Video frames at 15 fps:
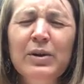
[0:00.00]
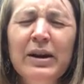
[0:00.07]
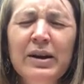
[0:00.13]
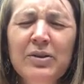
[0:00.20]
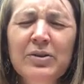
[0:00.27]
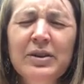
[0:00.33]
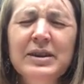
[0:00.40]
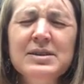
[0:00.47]
for
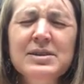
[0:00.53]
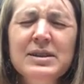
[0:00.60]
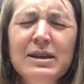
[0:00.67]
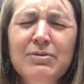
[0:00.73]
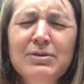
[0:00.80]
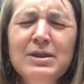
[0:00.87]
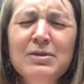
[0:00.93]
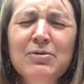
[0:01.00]
health and
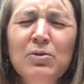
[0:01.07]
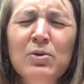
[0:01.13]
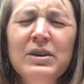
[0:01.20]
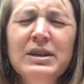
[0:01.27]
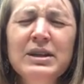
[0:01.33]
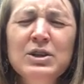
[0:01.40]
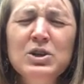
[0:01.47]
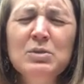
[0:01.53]
safety
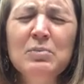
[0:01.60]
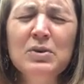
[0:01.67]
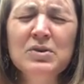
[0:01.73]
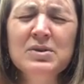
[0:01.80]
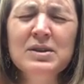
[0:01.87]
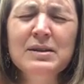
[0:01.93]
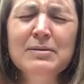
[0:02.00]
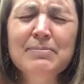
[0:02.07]
for each
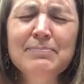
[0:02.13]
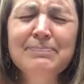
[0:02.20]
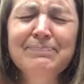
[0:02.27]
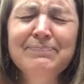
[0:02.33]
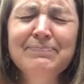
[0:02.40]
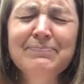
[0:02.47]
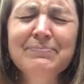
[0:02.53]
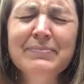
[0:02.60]
person.
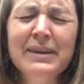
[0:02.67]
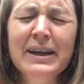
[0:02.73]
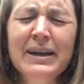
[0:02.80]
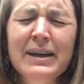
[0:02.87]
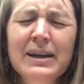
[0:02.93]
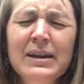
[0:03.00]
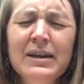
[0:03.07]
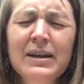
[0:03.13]

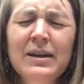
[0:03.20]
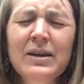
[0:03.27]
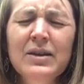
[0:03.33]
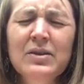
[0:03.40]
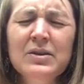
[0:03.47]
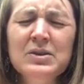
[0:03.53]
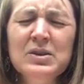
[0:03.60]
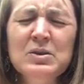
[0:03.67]

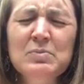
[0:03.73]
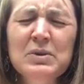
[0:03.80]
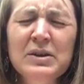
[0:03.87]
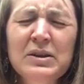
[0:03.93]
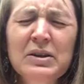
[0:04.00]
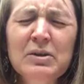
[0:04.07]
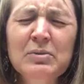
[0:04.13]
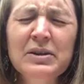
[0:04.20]
The
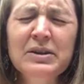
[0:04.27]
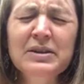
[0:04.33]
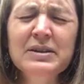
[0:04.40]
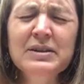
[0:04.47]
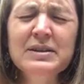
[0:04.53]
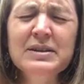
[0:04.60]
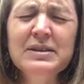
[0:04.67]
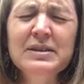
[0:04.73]

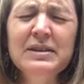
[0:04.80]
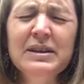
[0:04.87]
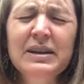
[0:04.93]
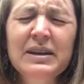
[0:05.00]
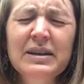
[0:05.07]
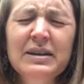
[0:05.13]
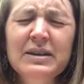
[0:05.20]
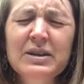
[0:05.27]
Spirit
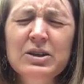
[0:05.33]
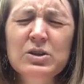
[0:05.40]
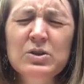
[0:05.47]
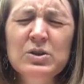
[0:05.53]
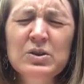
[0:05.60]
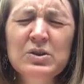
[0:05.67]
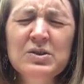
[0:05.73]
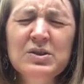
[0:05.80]

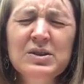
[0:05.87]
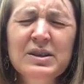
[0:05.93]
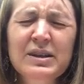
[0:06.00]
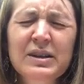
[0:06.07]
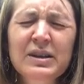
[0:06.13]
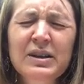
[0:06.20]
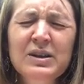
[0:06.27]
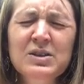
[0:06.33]

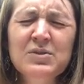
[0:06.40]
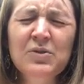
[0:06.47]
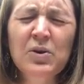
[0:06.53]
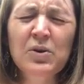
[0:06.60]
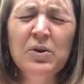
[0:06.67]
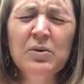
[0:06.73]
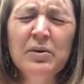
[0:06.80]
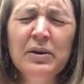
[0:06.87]
intercedes
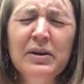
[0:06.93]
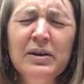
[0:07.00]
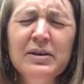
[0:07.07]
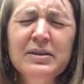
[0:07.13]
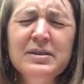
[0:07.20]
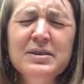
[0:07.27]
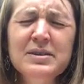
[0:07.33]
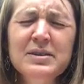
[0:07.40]
for
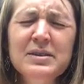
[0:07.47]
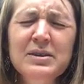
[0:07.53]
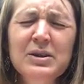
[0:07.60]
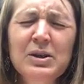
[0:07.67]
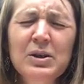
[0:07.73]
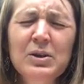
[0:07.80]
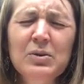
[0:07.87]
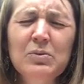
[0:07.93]
us
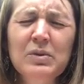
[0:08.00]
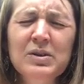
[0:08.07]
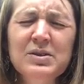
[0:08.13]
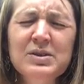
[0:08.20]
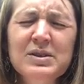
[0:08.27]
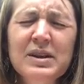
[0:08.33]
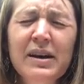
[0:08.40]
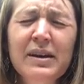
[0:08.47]

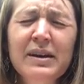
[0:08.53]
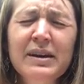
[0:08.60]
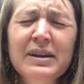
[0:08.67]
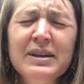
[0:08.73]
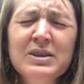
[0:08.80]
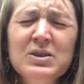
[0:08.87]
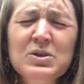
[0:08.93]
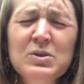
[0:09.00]
with
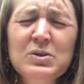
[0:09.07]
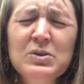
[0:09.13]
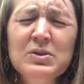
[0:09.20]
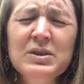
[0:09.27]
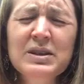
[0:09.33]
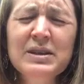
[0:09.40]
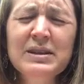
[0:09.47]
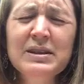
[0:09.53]
sighs
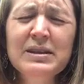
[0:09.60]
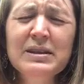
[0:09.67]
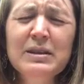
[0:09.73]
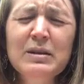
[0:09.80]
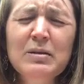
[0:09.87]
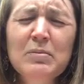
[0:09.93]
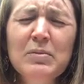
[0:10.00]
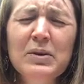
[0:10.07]
too
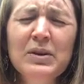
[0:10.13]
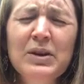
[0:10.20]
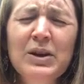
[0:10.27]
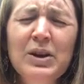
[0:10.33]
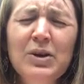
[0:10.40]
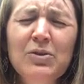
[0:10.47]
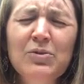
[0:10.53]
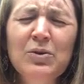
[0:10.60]
deep
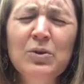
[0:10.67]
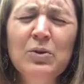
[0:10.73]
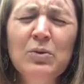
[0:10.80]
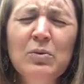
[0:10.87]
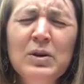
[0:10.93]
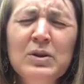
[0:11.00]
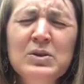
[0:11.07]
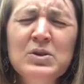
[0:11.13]

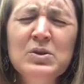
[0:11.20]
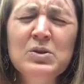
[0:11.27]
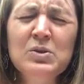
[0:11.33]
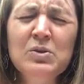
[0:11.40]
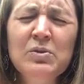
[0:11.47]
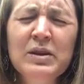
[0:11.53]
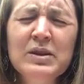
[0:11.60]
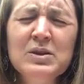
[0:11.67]
for words
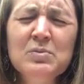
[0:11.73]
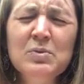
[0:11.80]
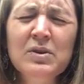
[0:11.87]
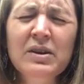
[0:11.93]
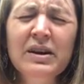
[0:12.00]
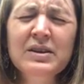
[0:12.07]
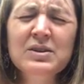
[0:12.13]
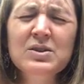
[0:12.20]
to
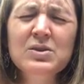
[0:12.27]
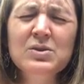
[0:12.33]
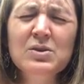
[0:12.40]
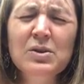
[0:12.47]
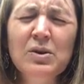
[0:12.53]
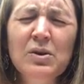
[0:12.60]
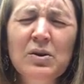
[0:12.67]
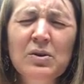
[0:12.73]
express.
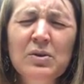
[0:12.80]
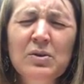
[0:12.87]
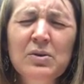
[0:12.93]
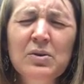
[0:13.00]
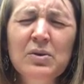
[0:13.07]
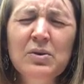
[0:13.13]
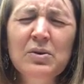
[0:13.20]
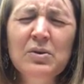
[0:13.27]

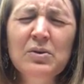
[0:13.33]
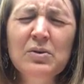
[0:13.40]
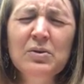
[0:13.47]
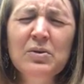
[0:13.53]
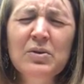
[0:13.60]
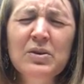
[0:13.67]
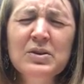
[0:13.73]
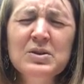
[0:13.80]

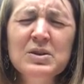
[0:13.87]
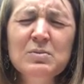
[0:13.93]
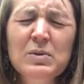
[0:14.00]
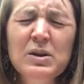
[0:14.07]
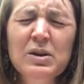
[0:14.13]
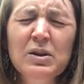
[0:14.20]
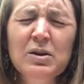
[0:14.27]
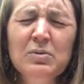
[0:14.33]
So the
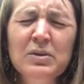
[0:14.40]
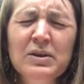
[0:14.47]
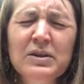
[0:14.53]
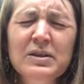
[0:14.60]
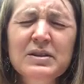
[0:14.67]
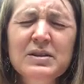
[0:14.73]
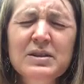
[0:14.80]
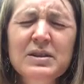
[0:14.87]

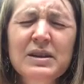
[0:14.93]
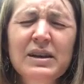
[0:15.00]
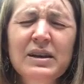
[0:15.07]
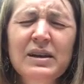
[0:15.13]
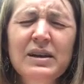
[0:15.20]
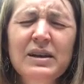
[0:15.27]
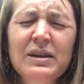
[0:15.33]
Spirit